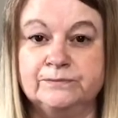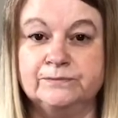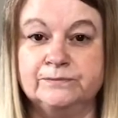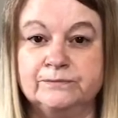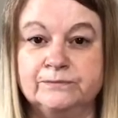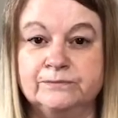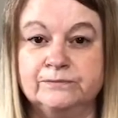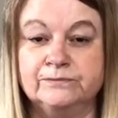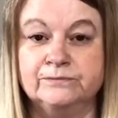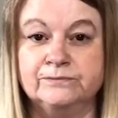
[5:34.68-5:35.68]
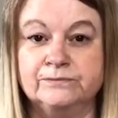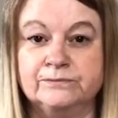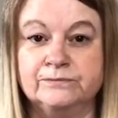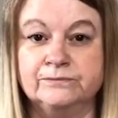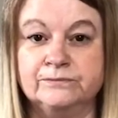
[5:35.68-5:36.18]

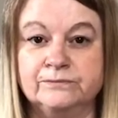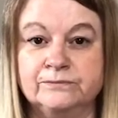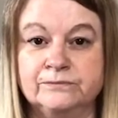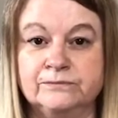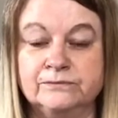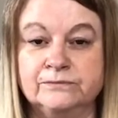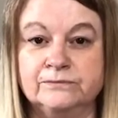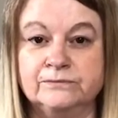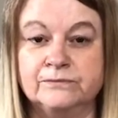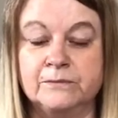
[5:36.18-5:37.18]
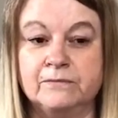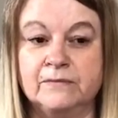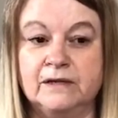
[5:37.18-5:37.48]
[no speech]